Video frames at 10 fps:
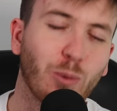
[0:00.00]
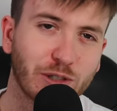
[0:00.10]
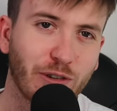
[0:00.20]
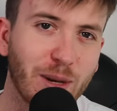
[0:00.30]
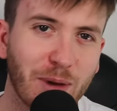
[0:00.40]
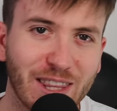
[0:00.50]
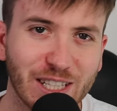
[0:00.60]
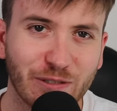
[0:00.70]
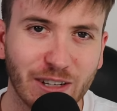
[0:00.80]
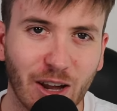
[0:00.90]
What's funny about
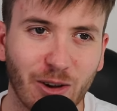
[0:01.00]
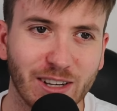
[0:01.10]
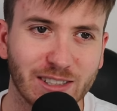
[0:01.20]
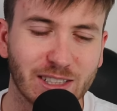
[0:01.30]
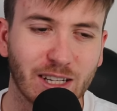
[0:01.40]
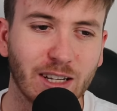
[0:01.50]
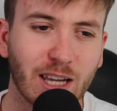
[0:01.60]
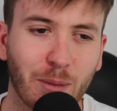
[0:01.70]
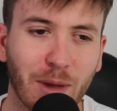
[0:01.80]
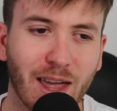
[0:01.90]
this video is it's going to
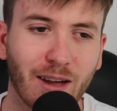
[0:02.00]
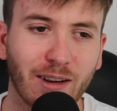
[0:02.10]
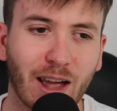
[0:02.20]
come out